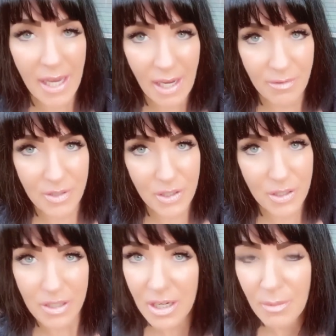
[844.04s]

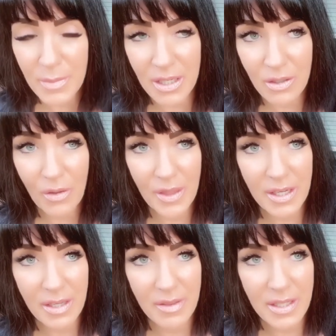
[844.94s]
after a meal
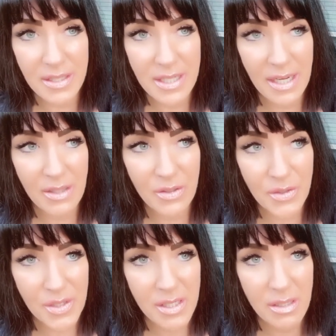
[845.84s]
that, that
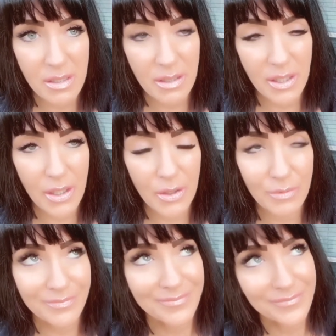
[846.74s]
entails, you
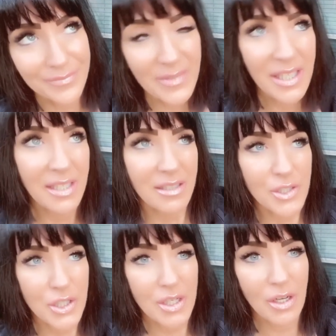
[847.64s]
know,
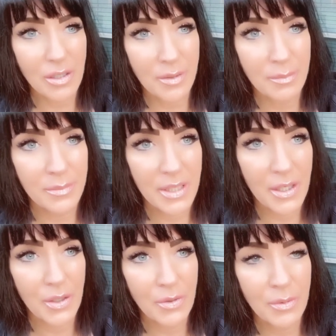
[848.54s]
let's just call them, you
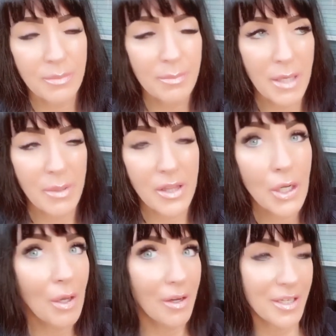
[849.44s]
know, maybe the
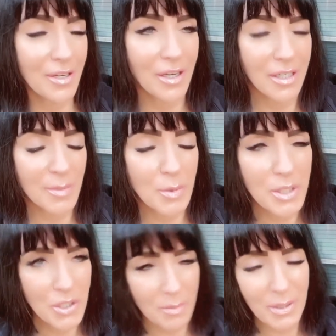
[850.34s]
naughty carbs.
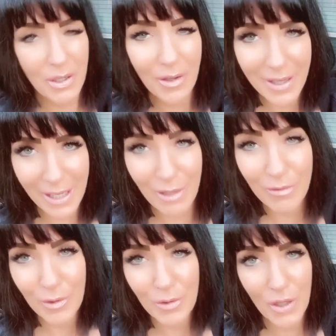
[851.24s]
We shouldn't be calling any
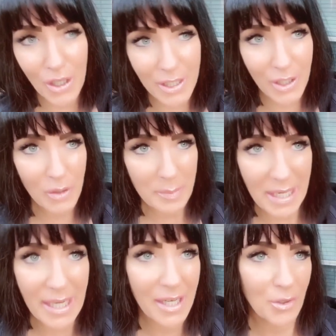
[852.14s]
food naughty or
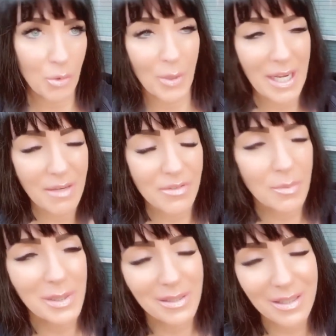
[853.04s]
bad or whatever,
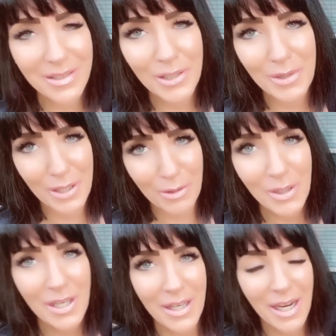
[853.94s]
but you know,
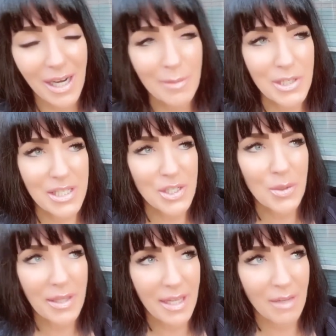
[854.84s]
I'm just
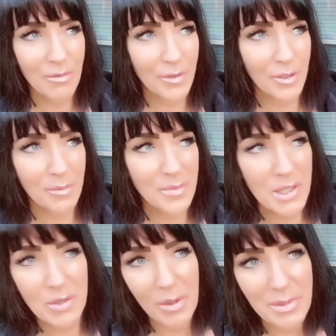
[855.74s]
doing that for
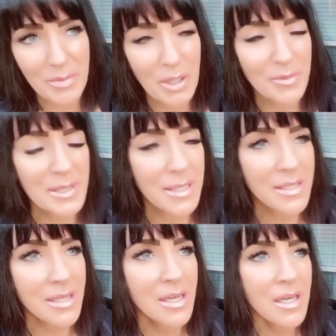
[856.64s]
descriptive
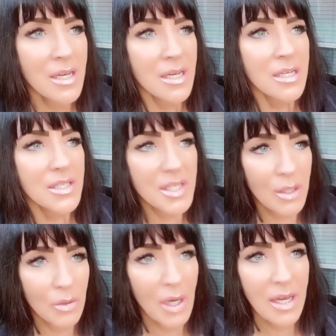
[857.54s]
purposes.
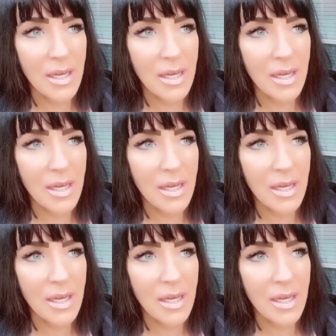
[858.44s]
So